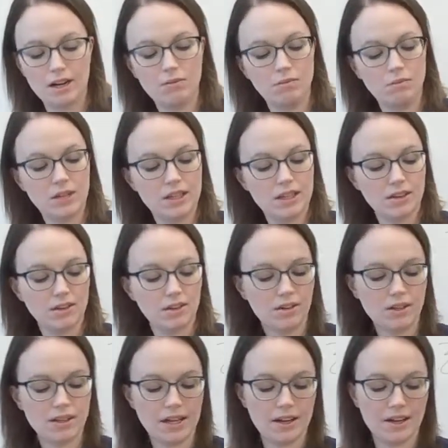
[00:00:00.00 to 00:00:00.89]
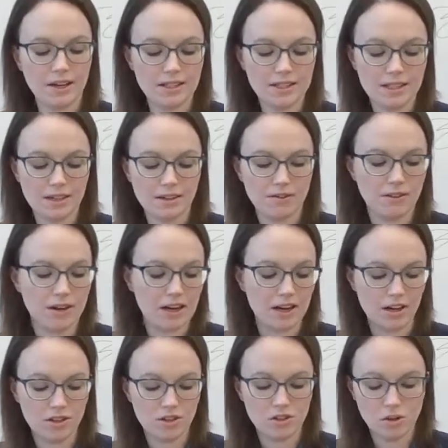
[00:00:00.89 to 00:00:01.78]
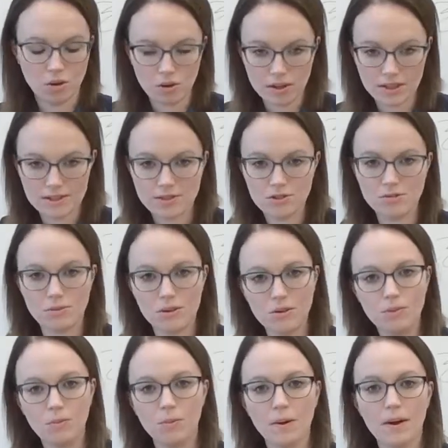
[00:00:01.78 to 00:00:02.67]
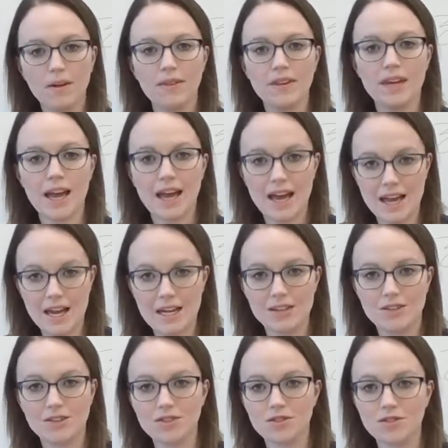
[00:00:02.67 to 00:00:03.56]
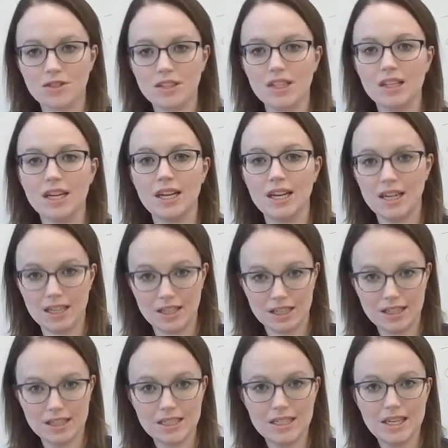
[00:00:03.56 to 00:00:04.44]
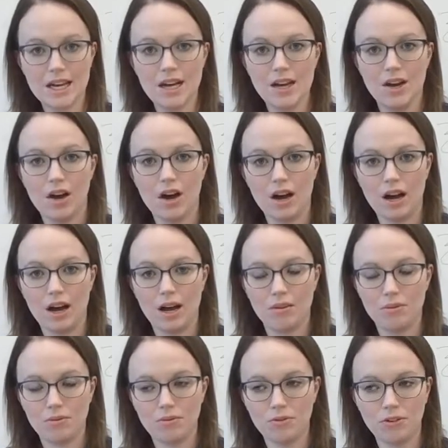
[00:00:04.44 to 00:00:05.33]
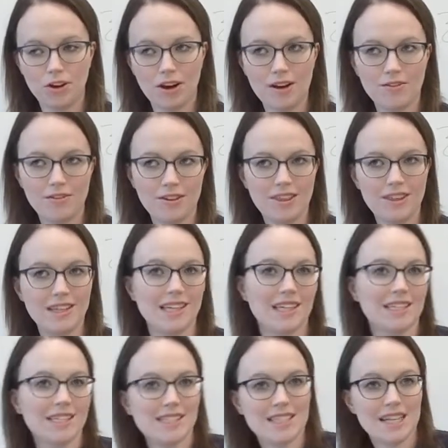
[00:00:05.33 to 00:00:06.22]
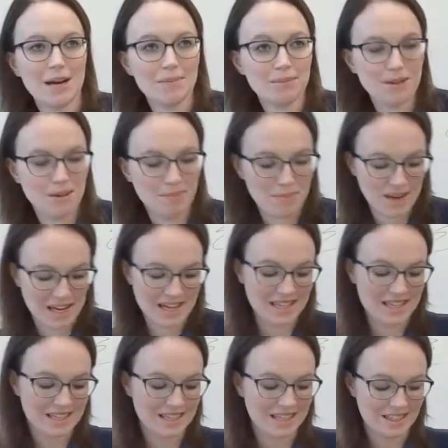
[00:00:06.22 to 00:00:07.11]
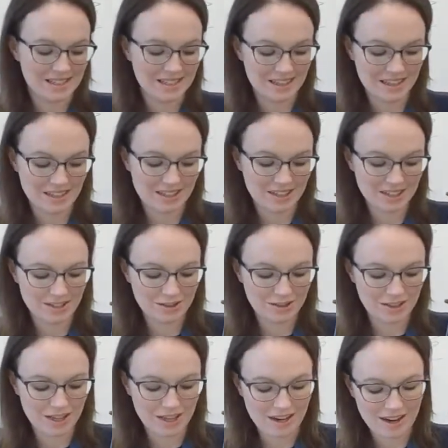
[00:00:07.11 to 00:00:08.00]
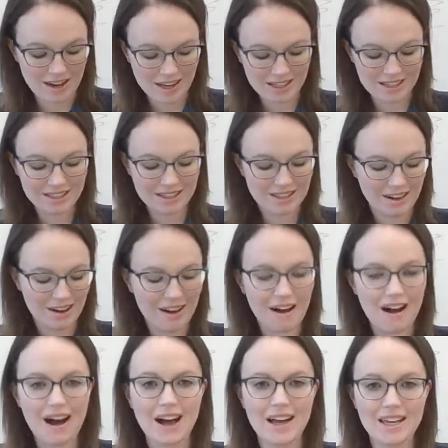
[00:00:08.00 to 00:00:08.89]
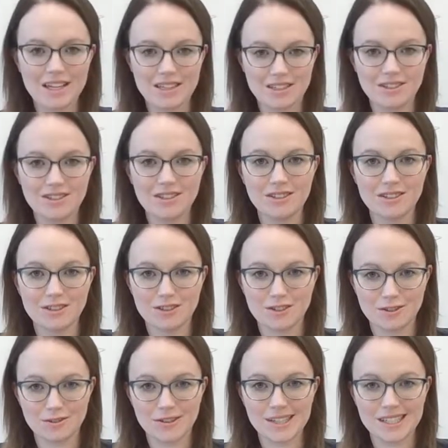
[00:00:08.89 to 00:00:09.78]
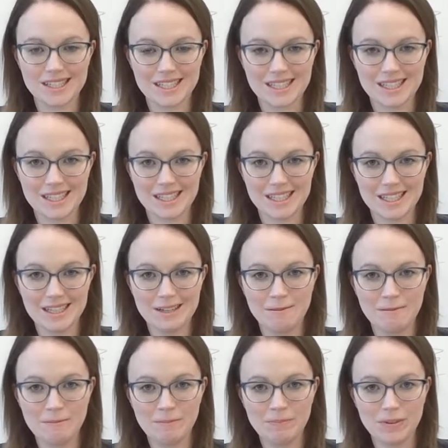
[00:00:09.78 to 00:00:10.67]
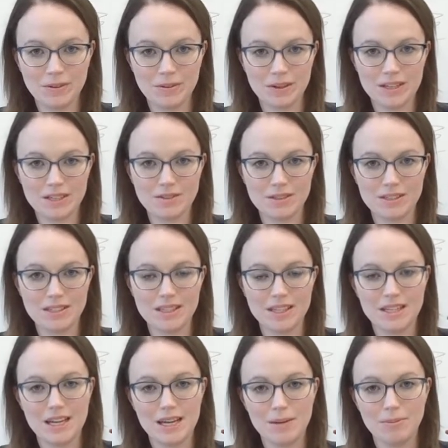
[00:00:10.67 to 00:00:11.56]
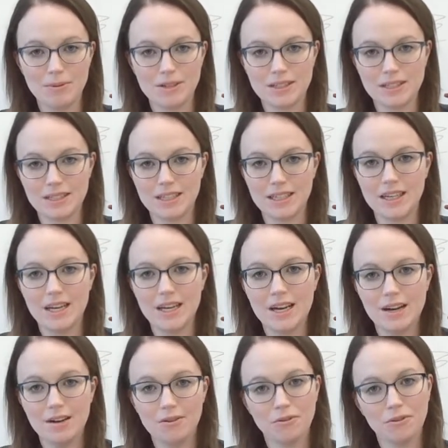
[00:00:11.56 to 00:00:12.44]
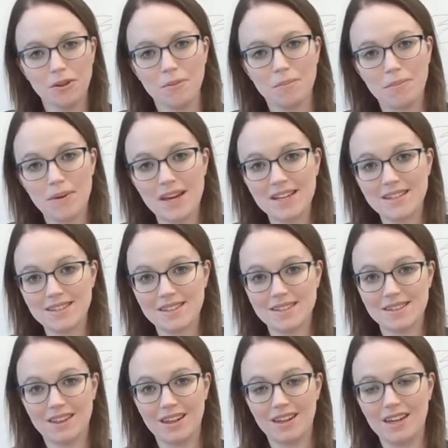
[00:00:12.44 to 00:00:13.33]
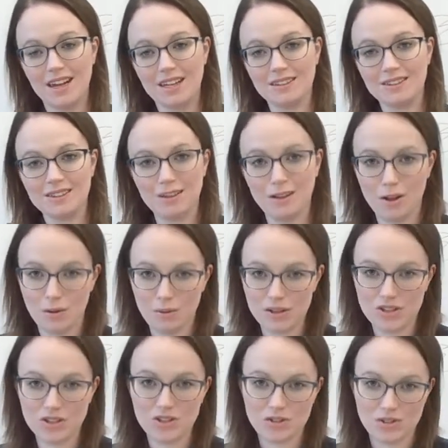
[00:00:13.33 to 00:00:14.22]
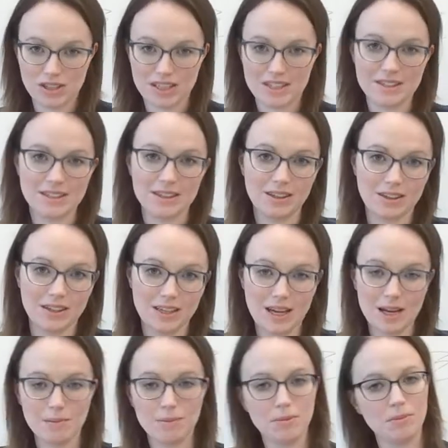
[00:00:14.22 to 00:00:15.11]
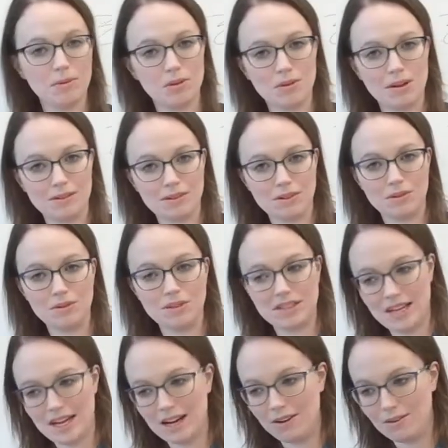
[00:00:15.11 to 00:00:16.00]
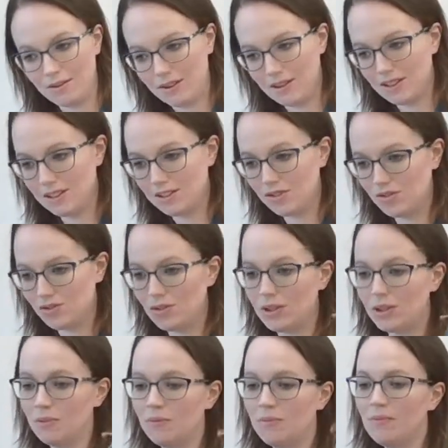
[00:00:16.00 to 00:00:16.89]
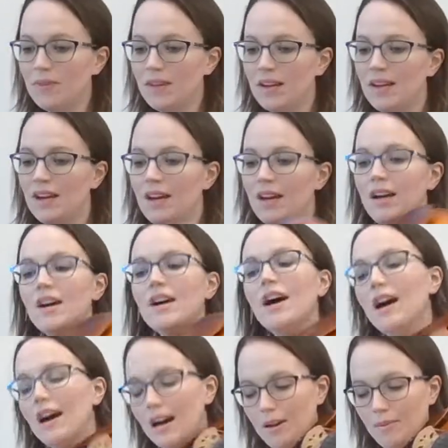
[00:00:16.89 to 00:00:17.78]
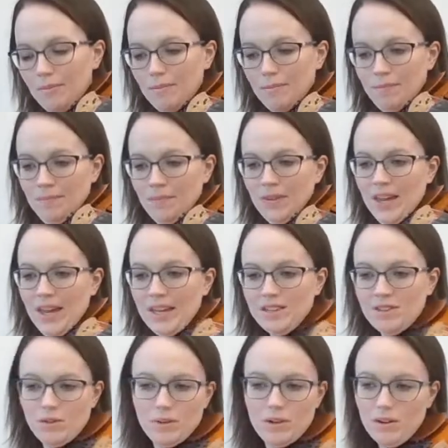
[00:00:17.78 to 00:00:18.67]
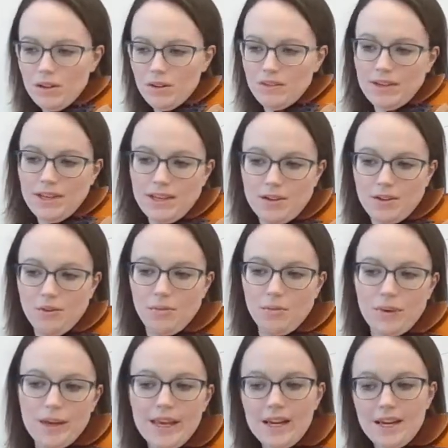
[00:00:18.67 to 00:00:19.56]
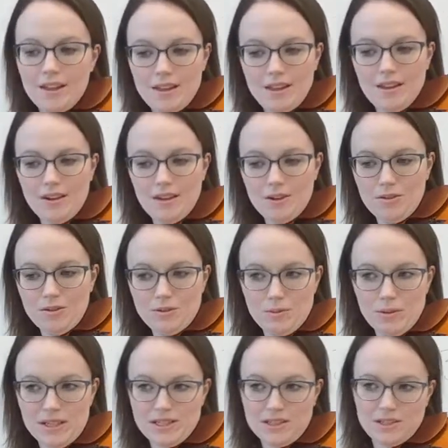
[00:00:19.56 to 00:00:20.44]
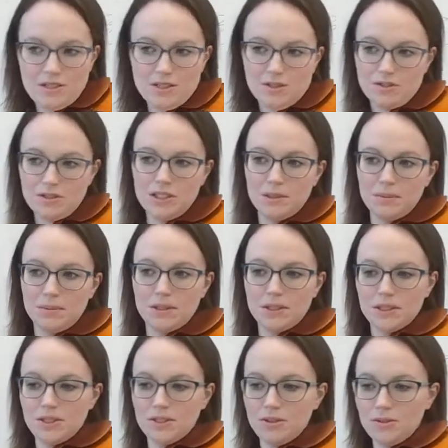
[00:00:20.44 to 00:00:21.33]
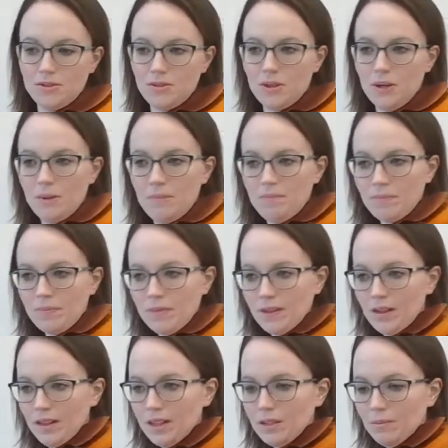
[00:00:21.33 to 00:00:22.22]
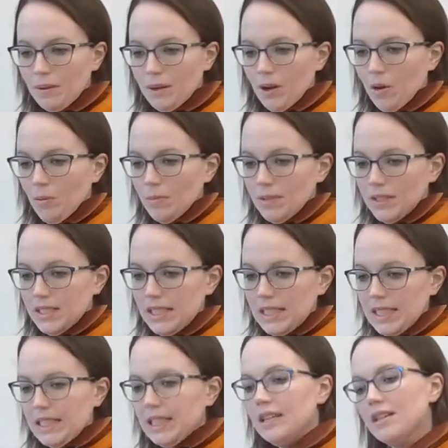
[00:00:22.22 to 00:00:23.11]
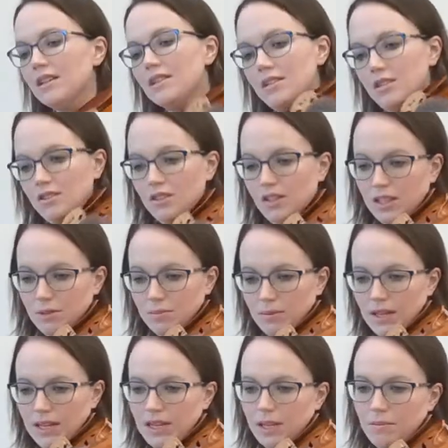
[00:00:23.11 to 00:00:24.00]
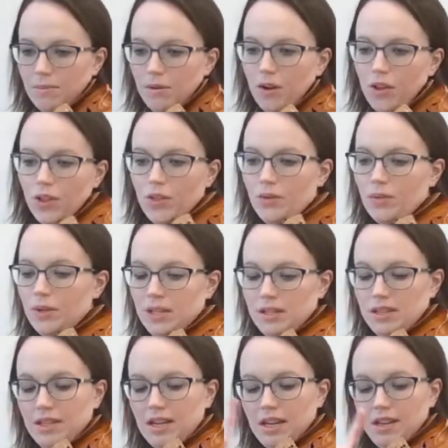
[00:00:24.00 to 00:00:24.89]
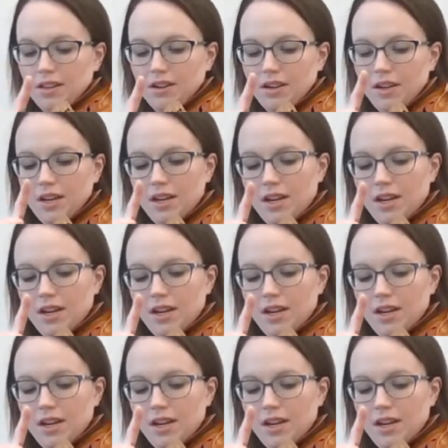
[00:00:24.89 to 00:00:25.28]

we can look and identify on your instrument where the A string is. For everything except the bass, it's the next highest string to D, right? So it's the neighbor to D. For the bass, it's the next lowest string. It's still the neighbor, but you have to go down a string. And so we don't even need to read the notes because it's so similar to Let's Play Open D. So let's play number 3 together.